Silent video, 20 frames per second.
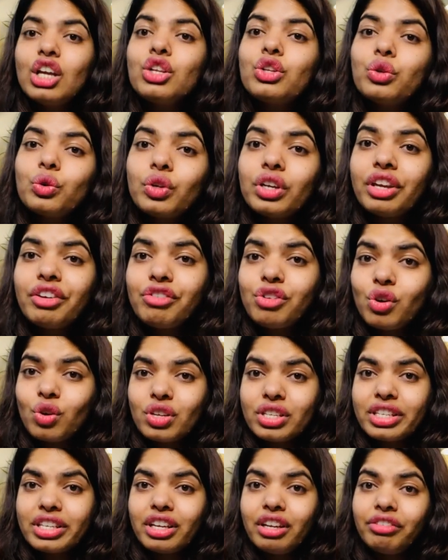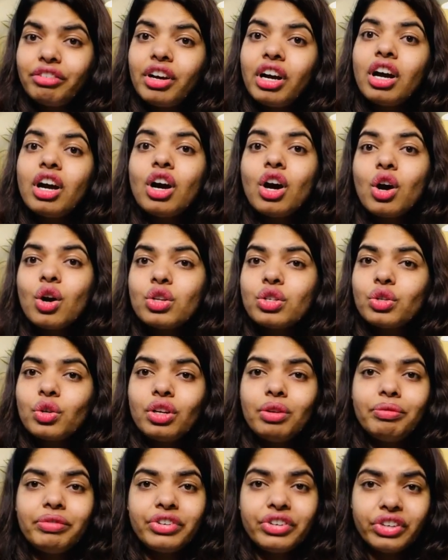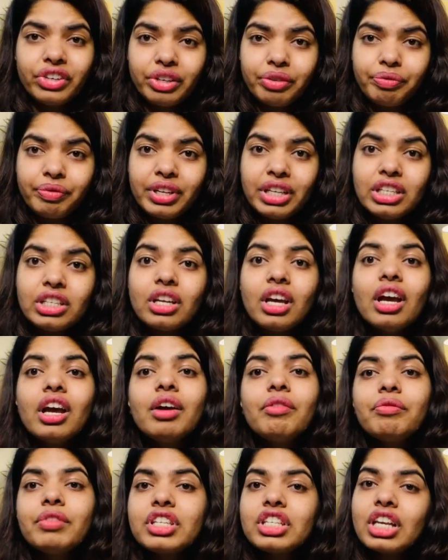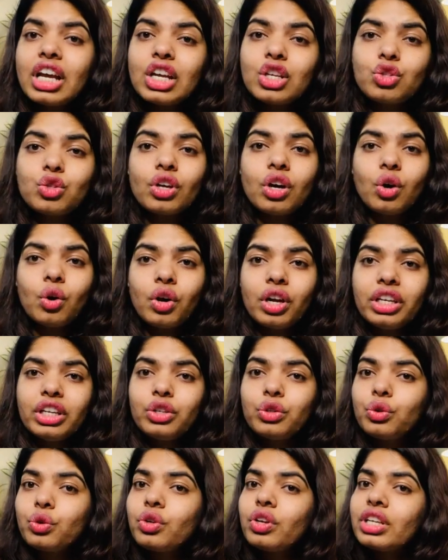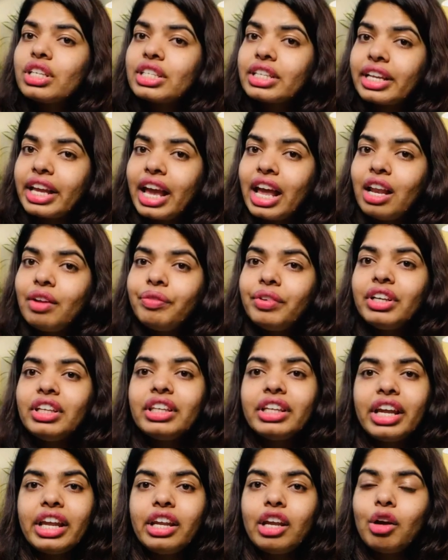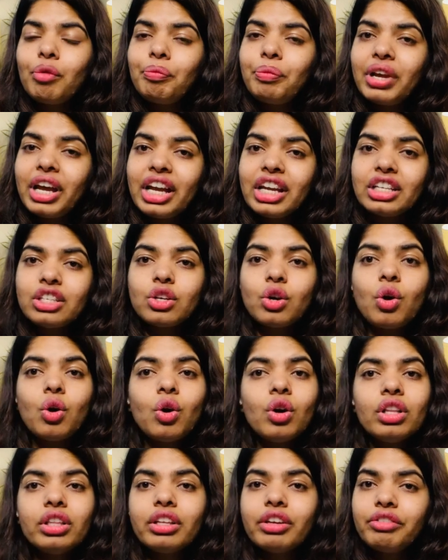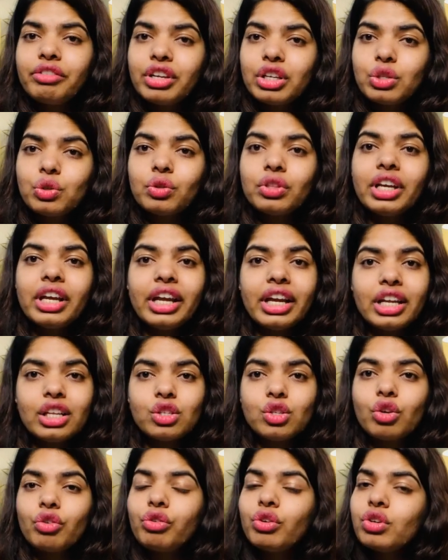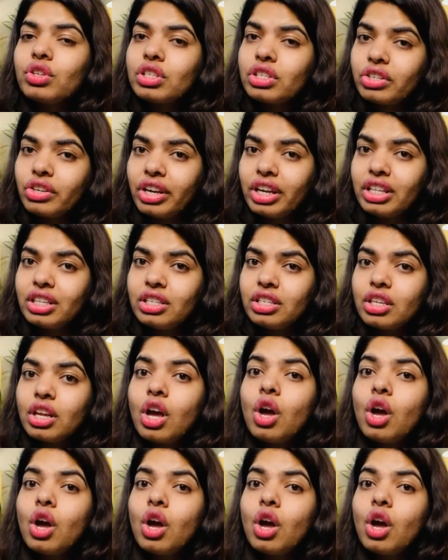To give yourself a hot oil treatment, massage the oil into your scalp and then apply it all the way to the ends of your strands.